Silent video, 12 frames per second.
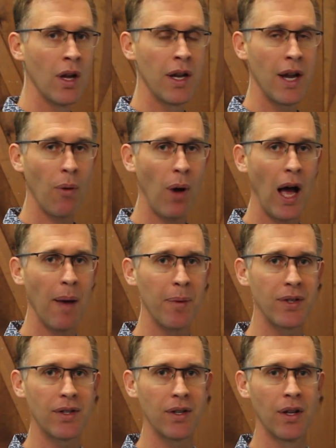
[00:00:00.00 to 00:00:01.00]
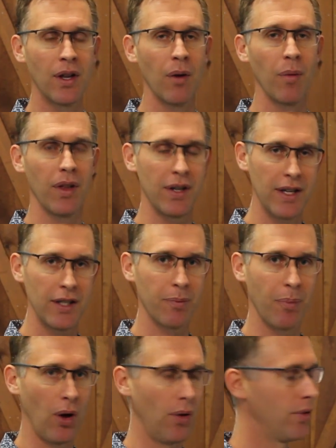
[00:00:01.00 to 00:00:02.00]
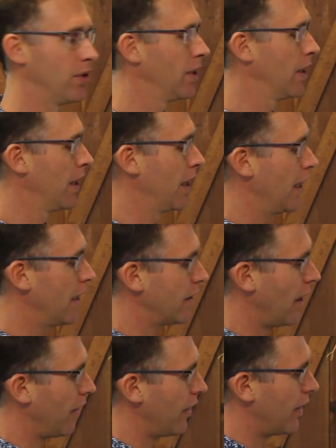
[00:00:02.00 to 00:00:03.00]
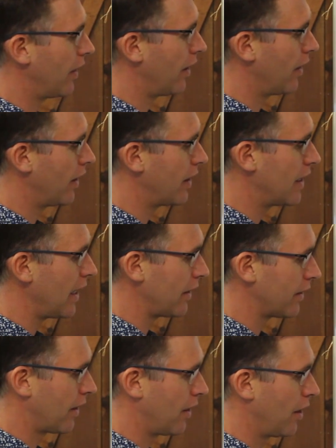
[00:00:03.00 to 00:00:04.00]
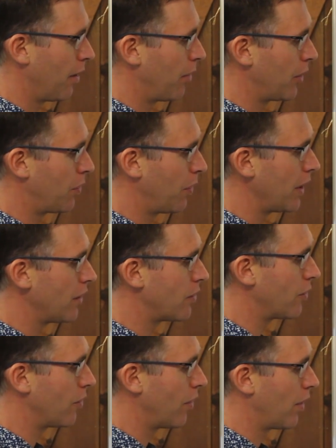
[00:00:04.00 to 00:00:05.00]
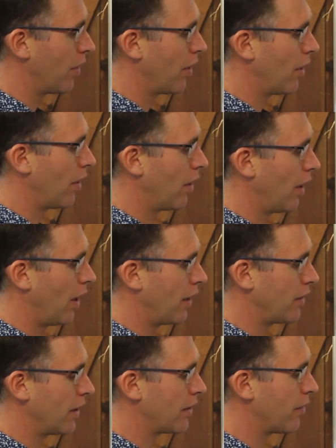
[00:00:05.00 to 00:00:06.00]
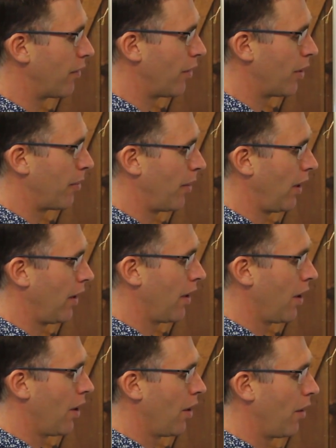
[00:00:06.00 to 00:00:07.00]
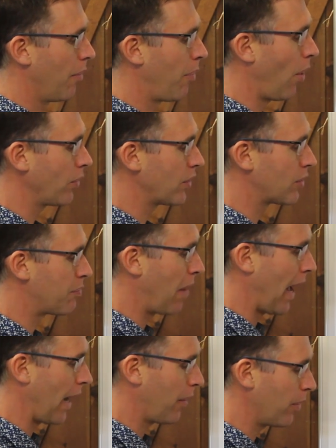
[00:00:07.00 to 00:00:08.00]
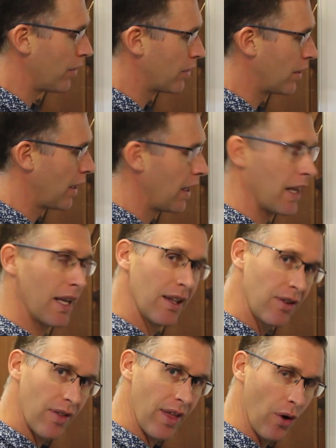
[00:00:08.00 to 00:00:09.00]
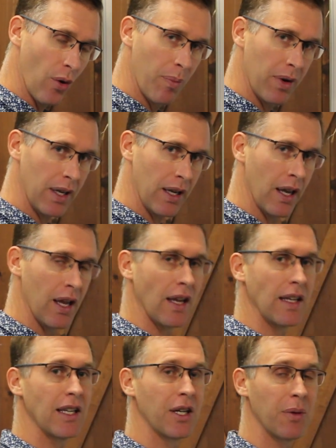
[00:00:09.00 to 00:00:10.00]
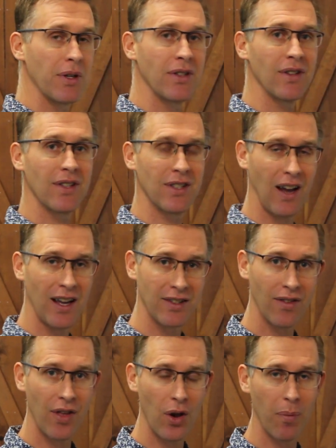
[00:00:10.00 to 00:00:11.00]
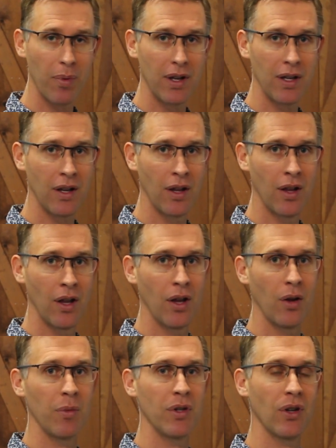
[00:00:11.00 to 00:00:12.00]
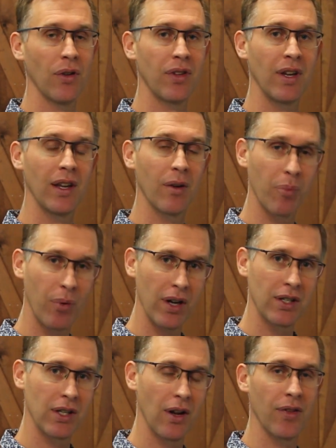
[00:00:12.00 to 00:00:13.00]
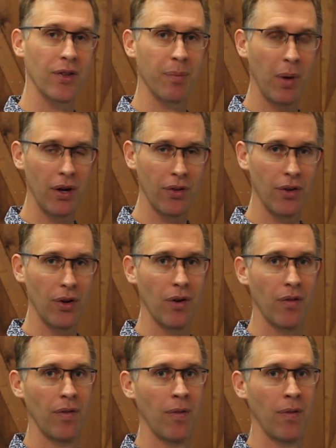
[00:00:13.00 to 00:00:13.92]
Now, what happens with a disc bulge is that the disc between two adjacent vertebrae bulges backwards into that opening, decreasing the size of the opening, resulting in compression on the spinal nerve.